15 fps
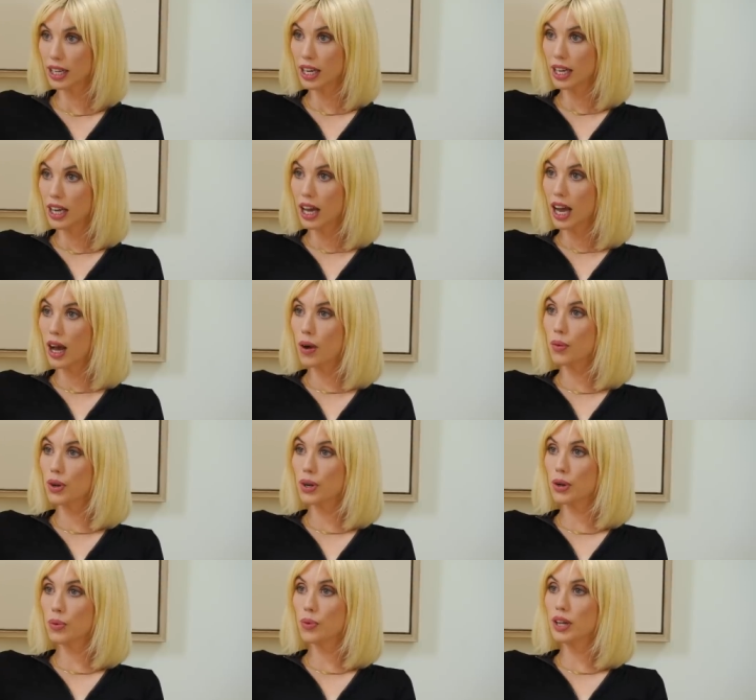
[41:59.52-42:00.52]
Thank you. I
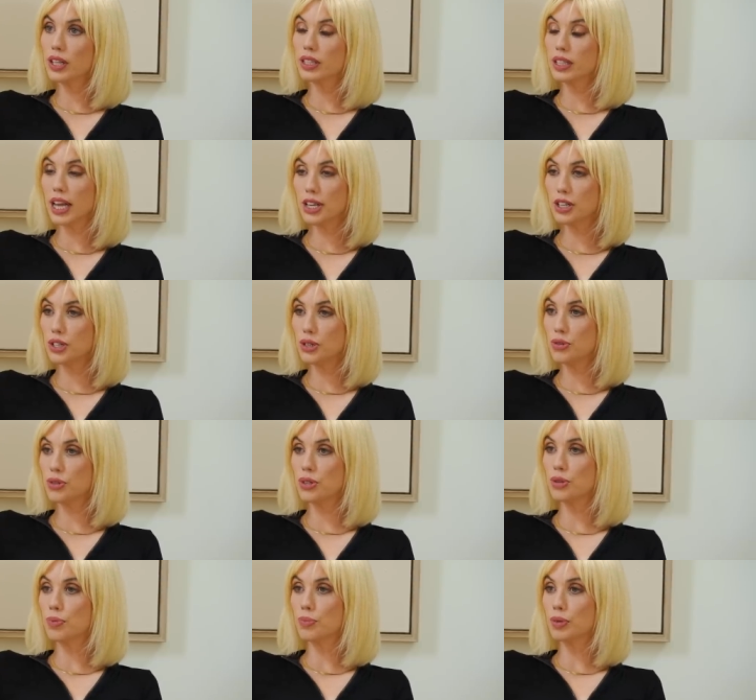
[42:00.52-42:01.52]
wonder what led you
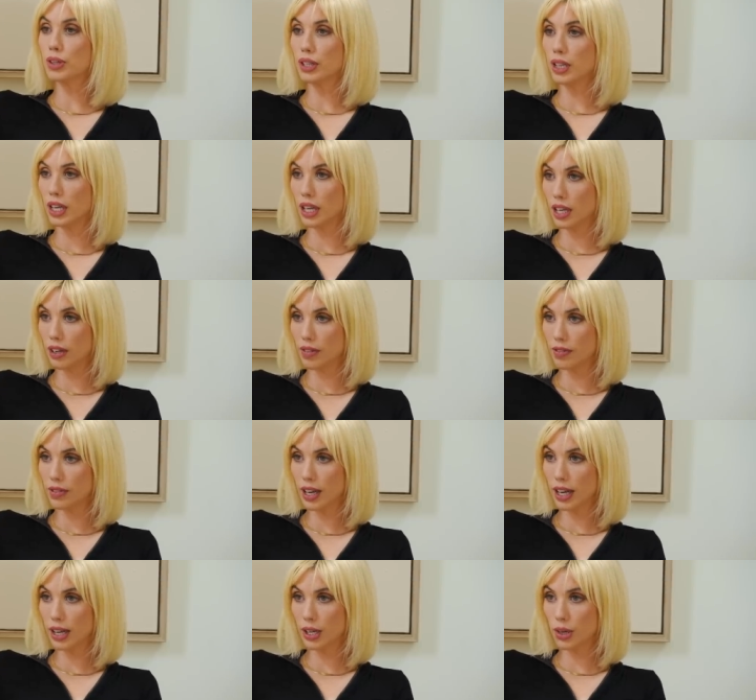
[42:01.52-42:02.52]
to believe
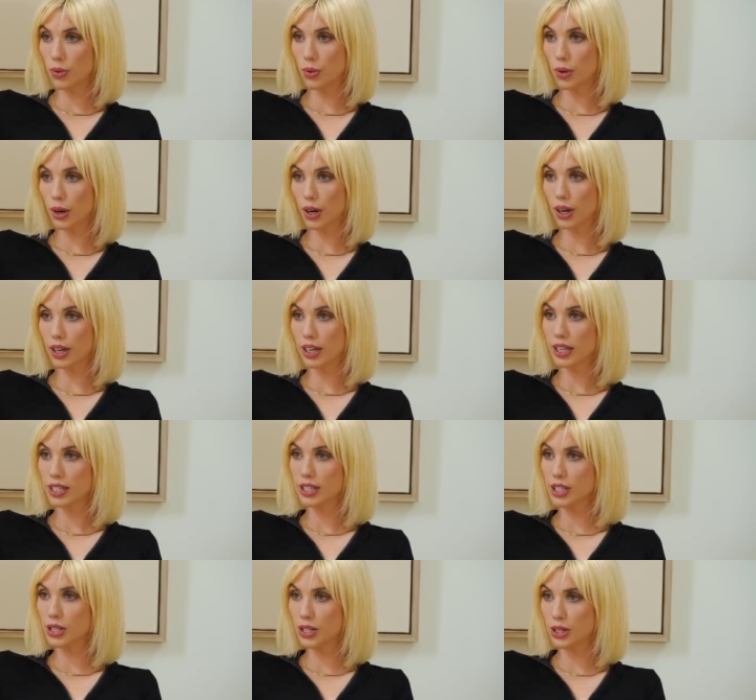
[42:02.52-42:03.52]
that you were
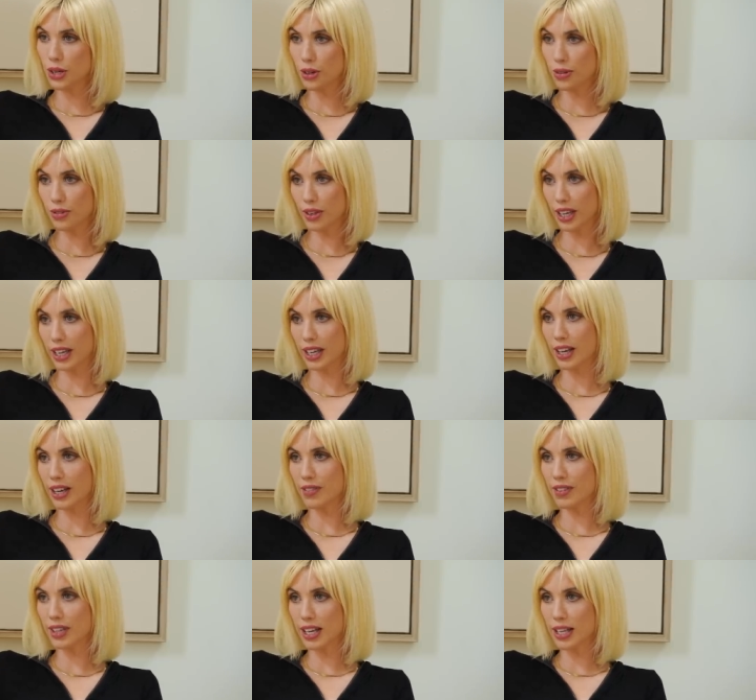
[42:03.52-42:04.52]
deserving
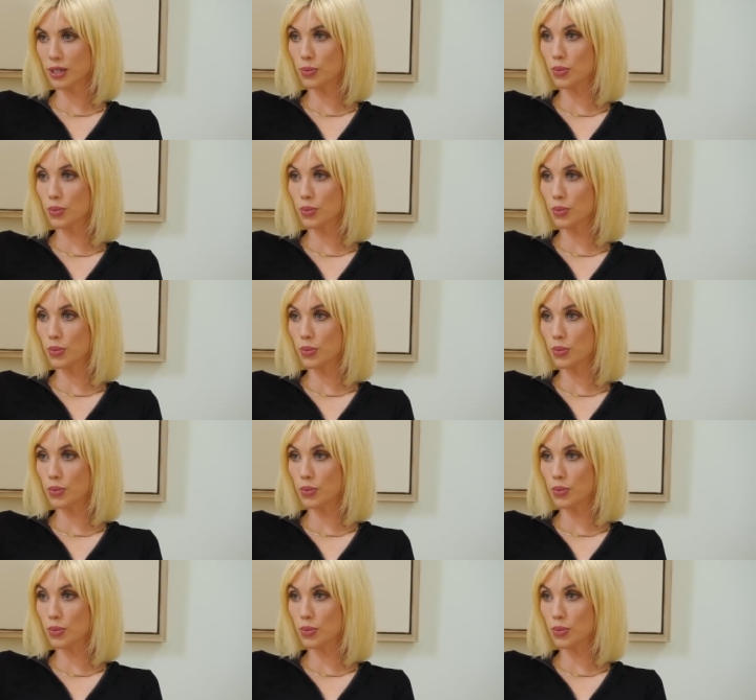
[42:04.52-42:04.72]
of this.